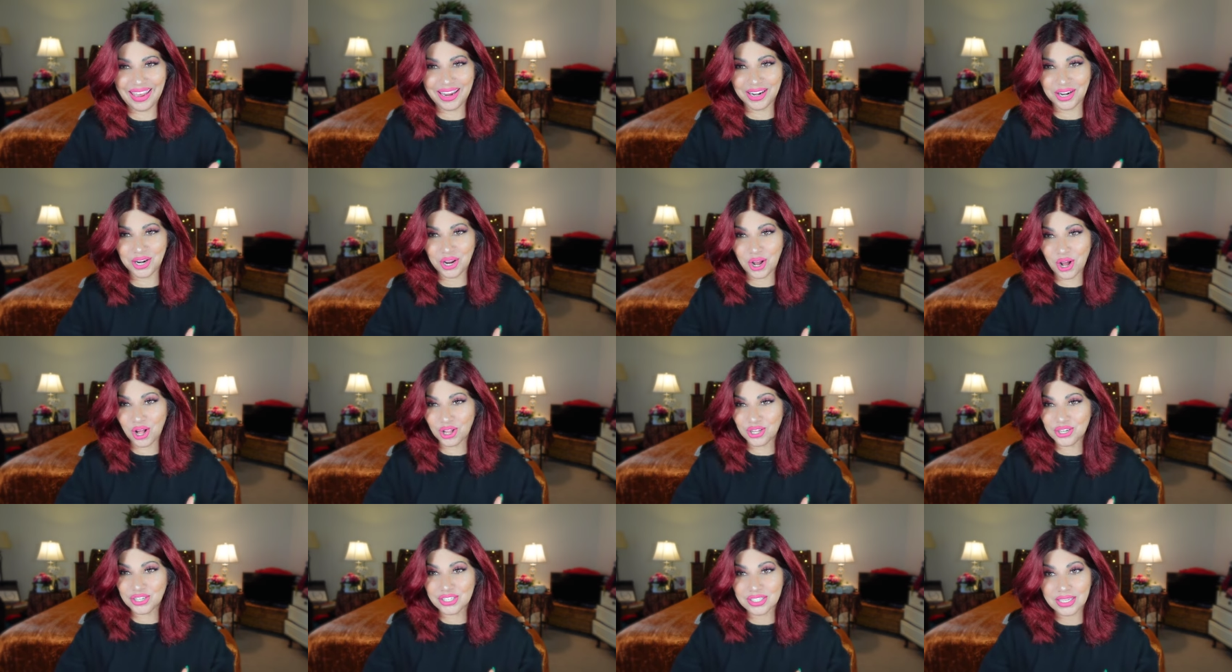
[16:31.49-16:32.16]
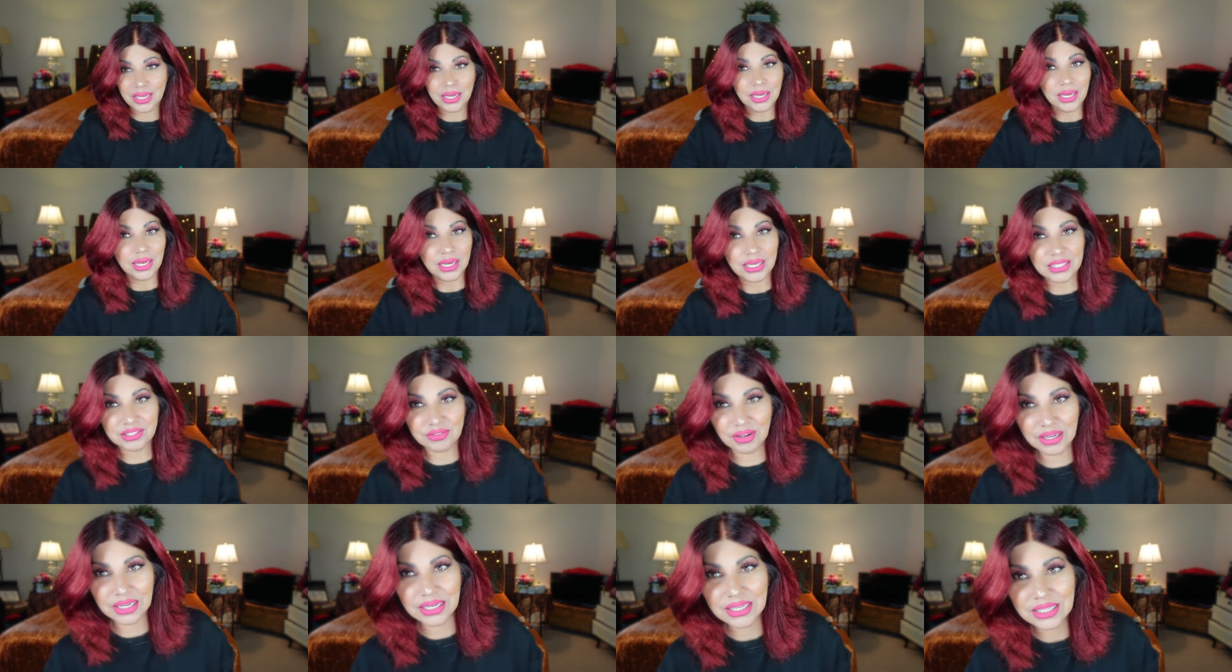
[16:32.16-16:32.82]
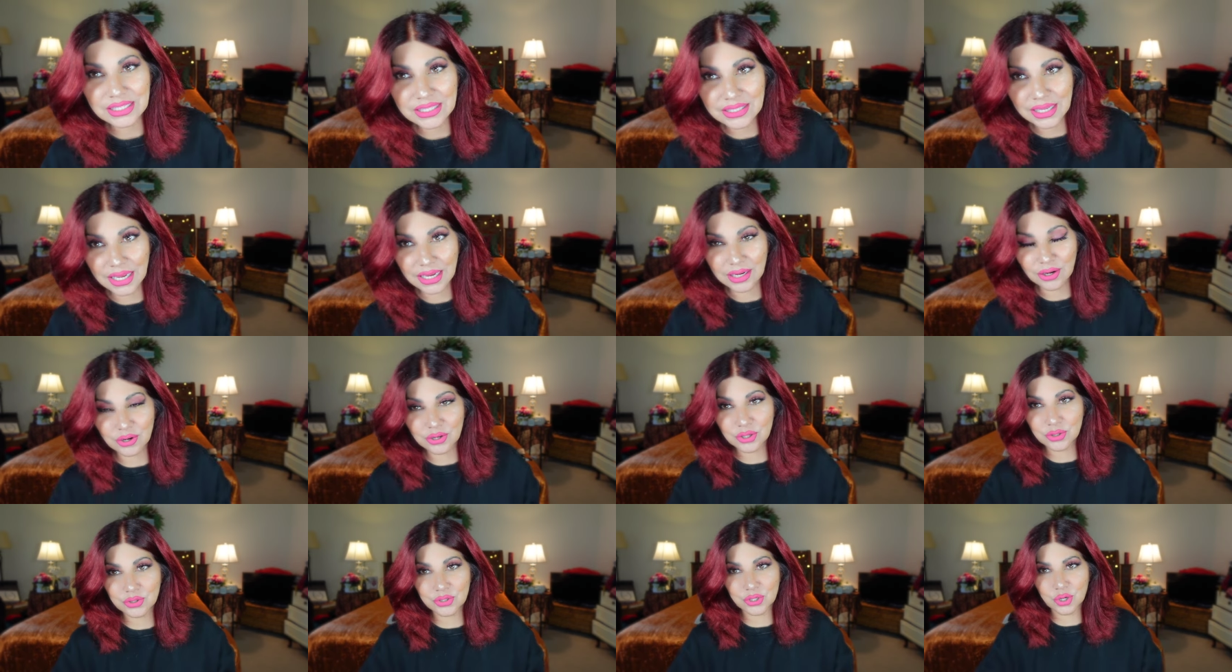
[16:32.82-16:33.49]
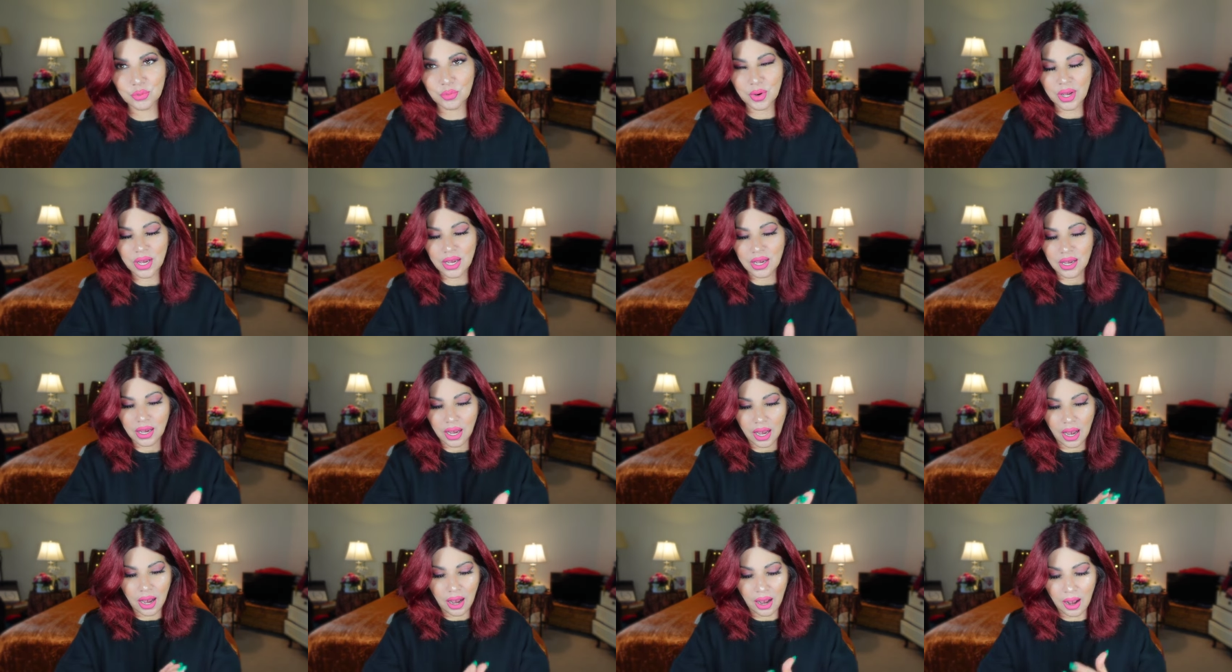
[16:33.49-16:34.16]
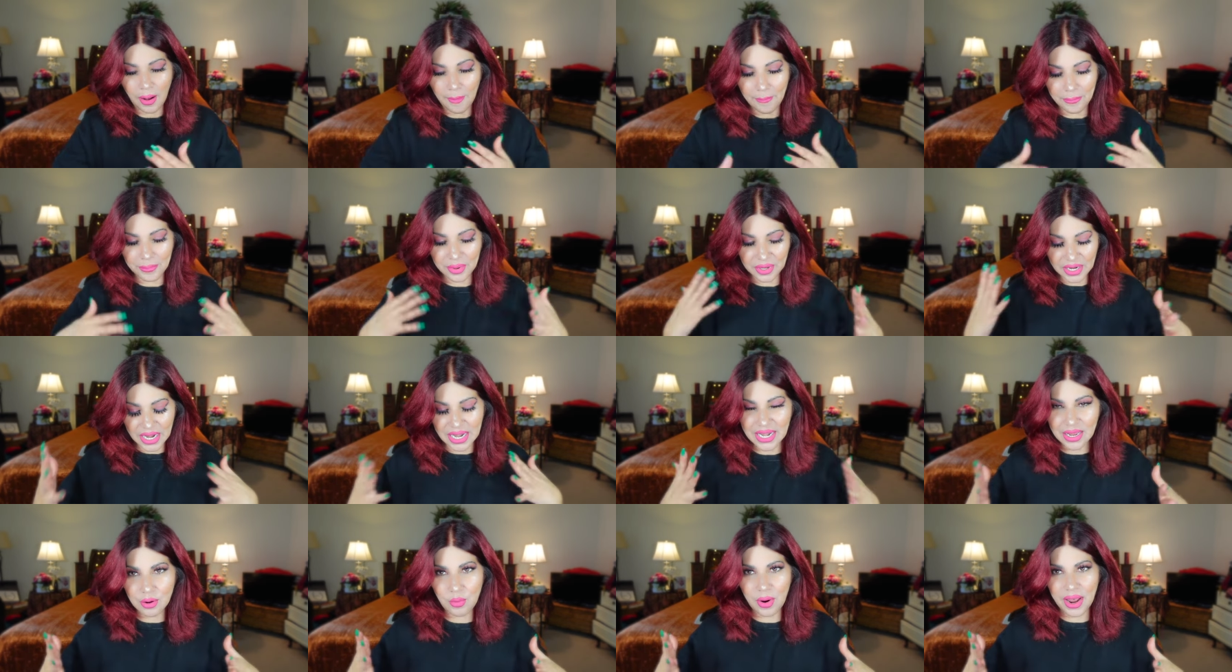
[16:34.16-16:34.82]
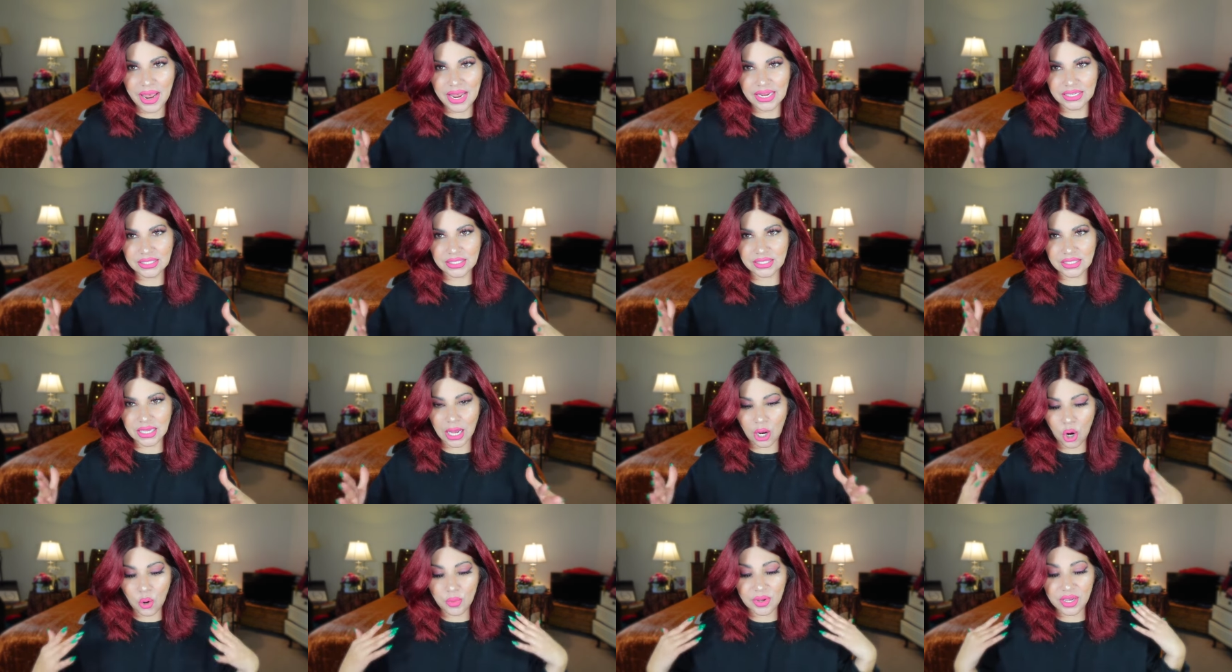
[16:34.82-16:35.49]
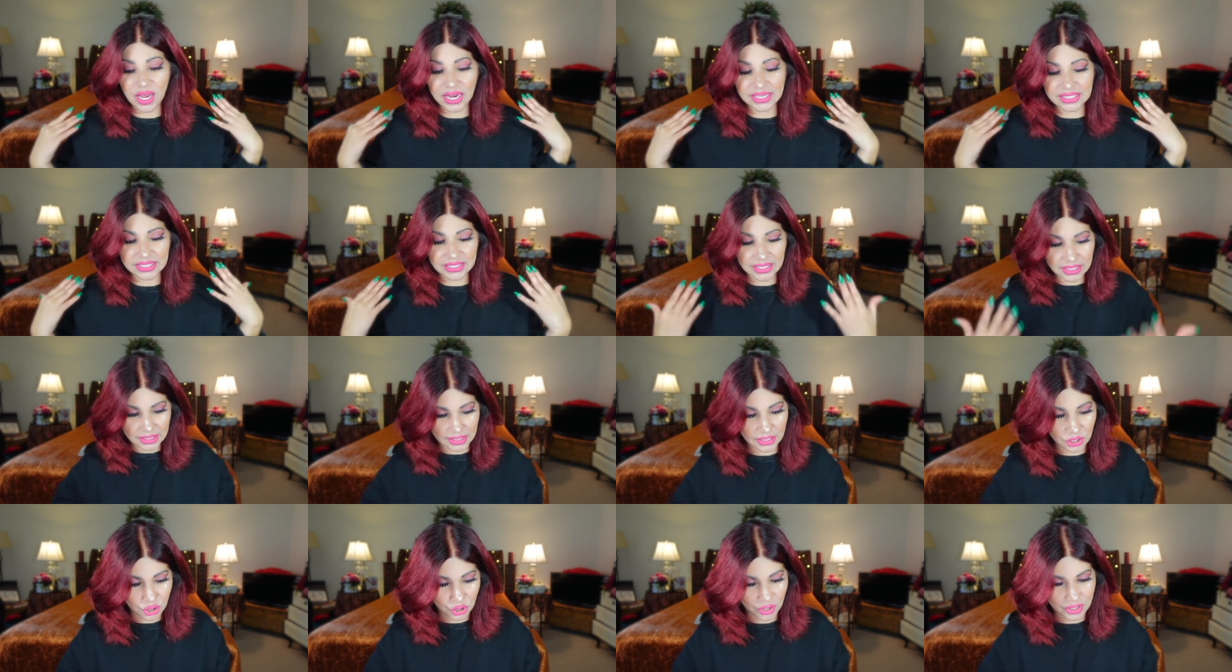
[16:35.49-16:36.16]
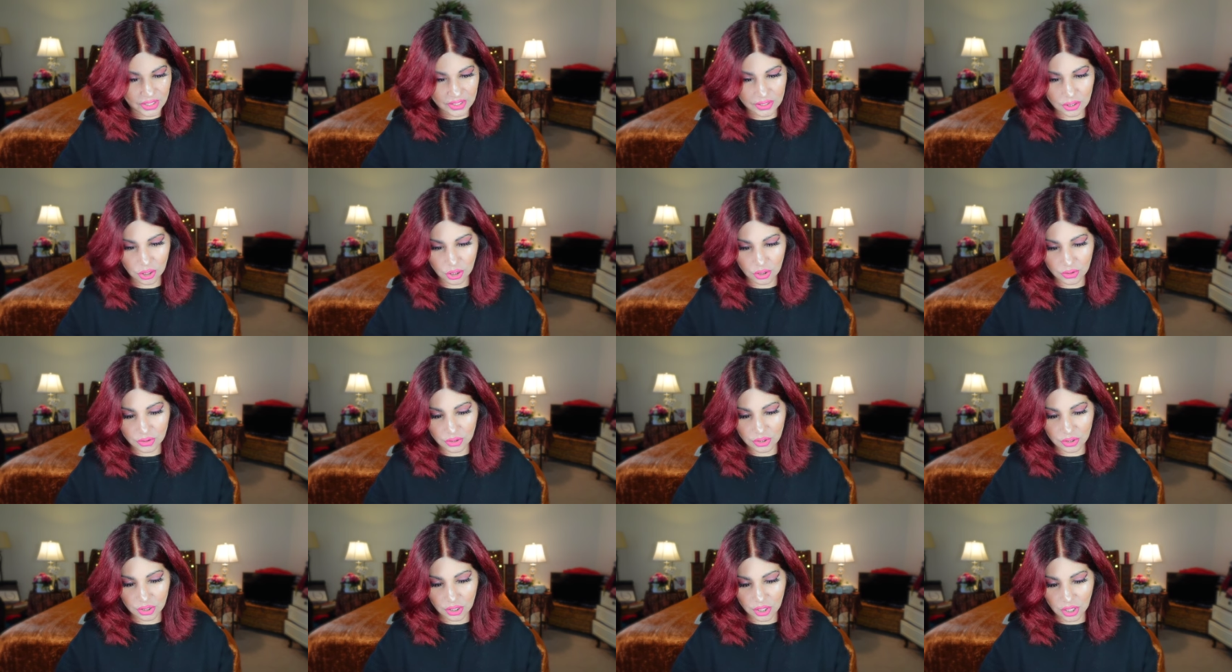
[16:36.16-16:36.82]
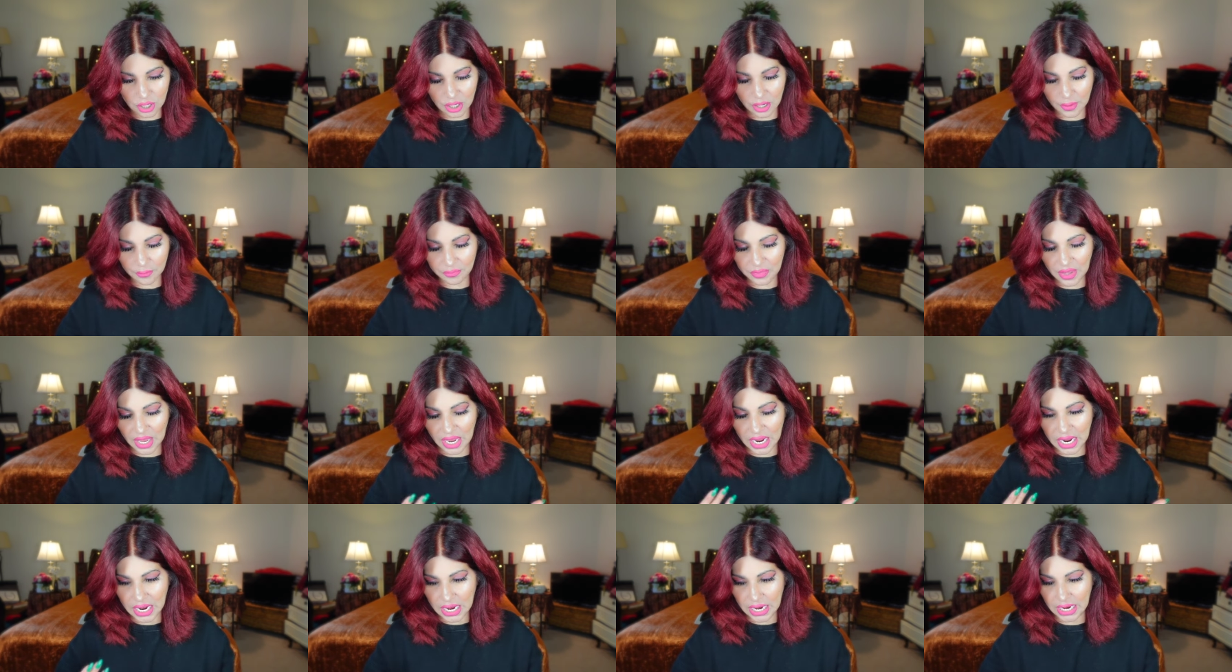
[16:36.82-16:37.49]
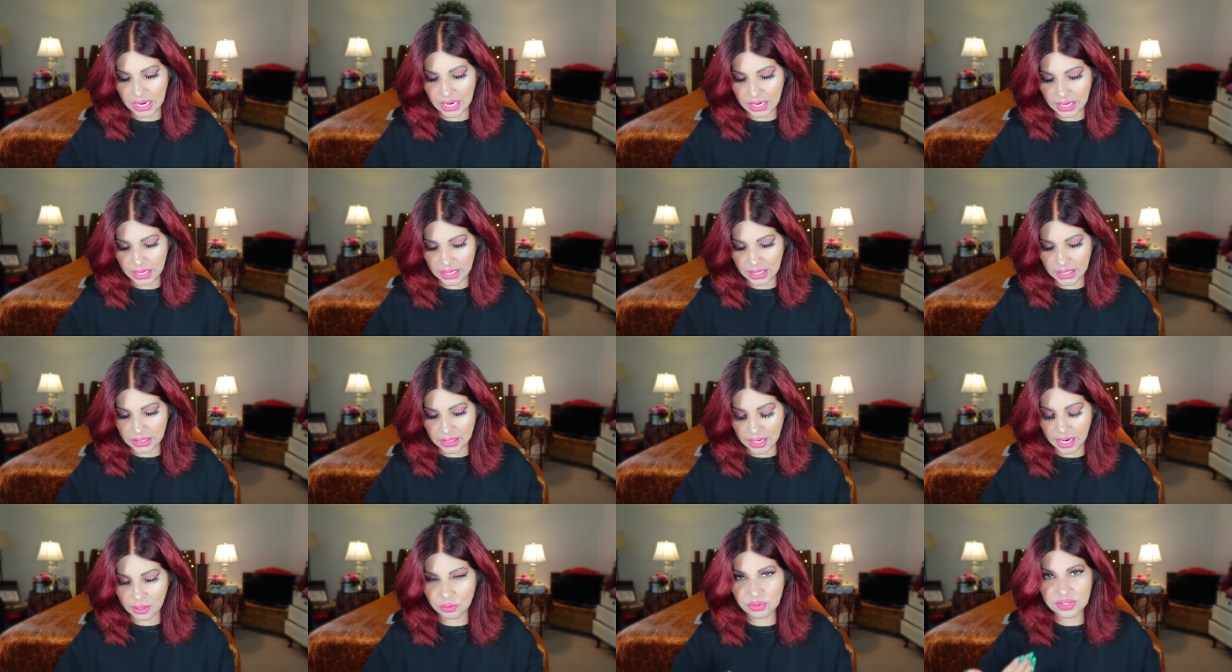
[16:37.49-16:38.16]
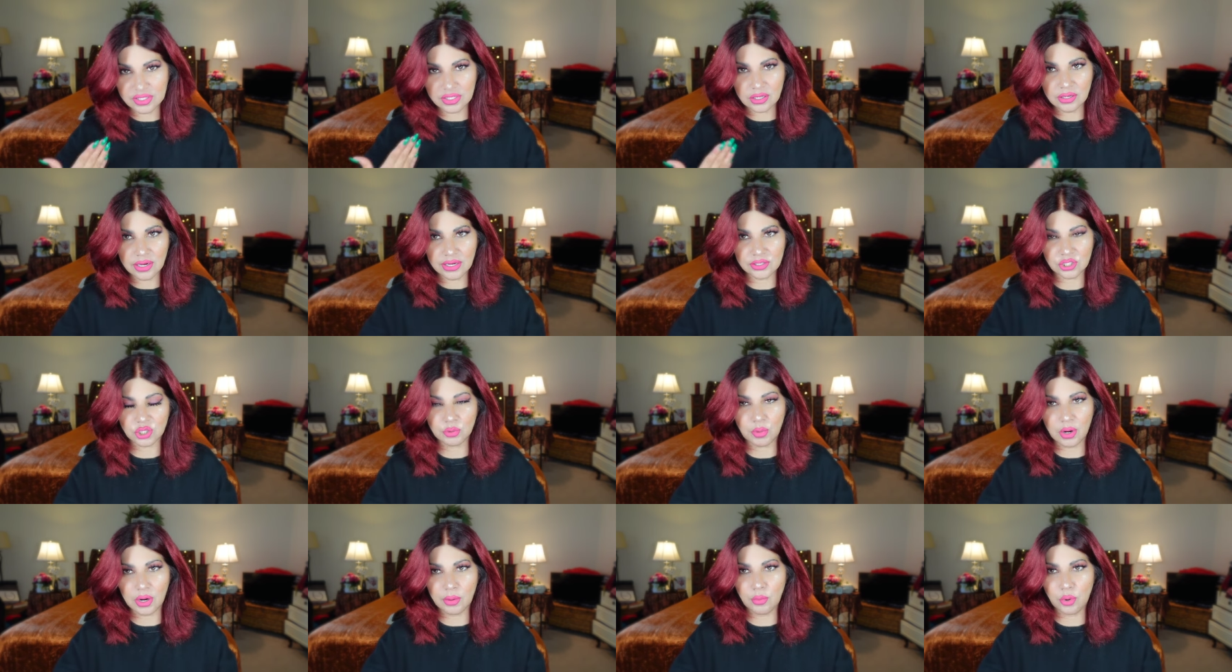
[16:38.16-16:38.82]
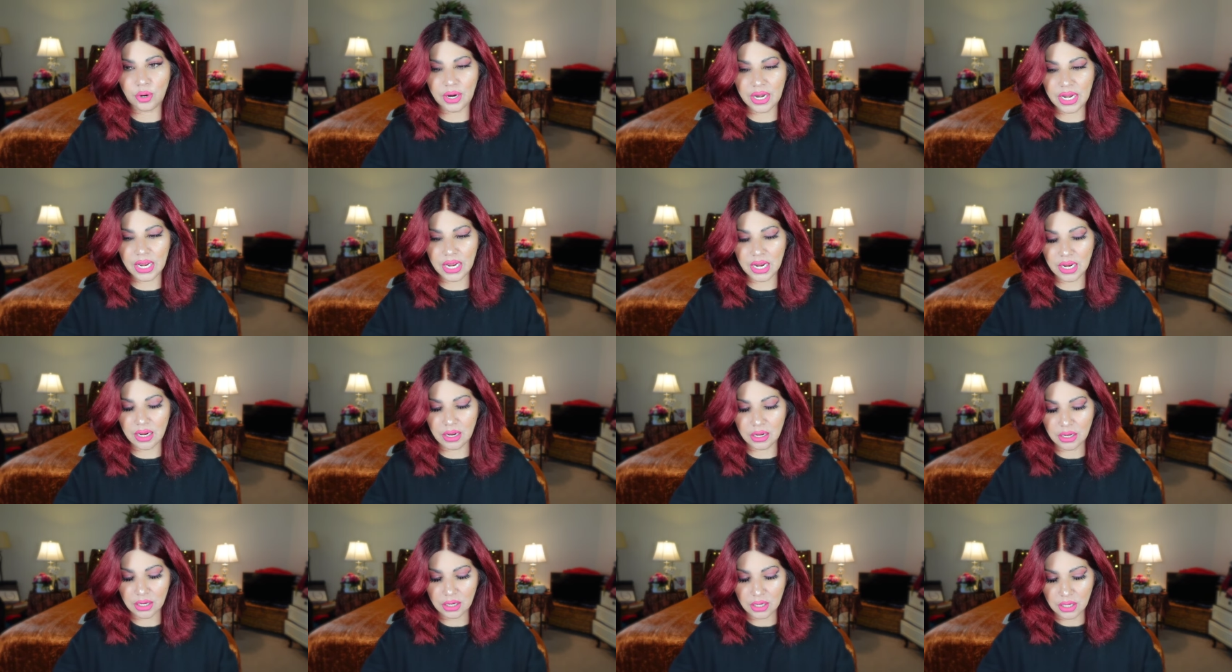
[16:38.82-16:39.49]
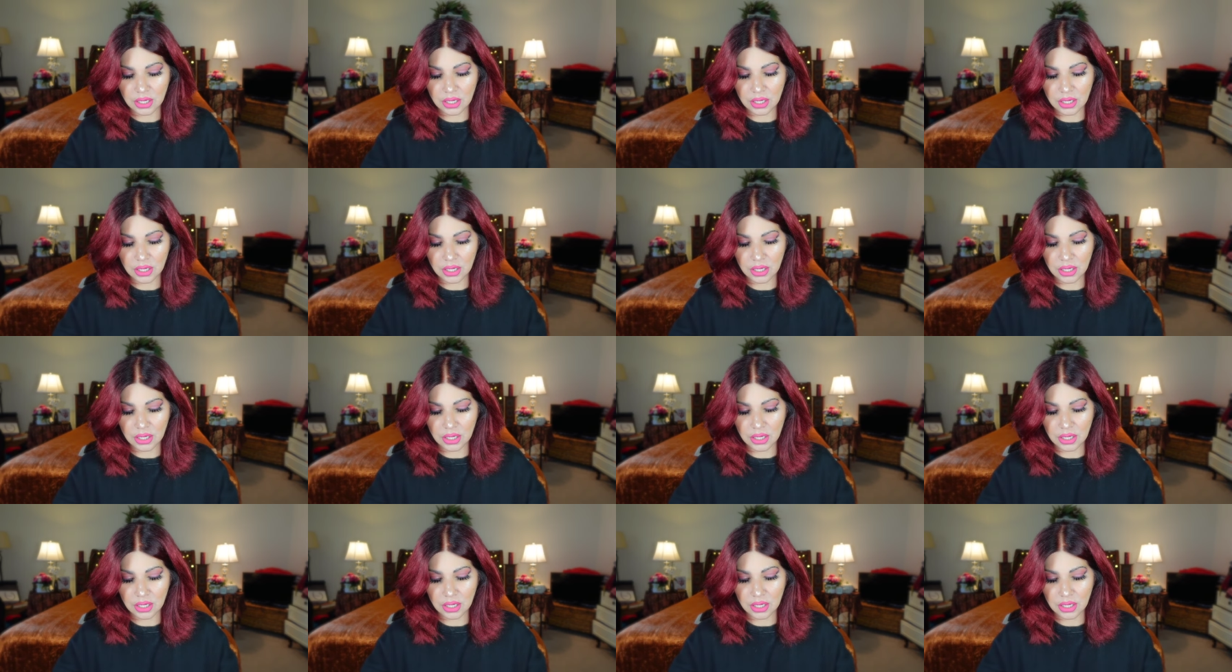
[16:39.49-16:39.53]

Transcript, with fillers: hair colors. It's fucking insane on YouTube. Um, but anyways, I hope you guys did enjoy this look and I will see you guys tomorrow morning.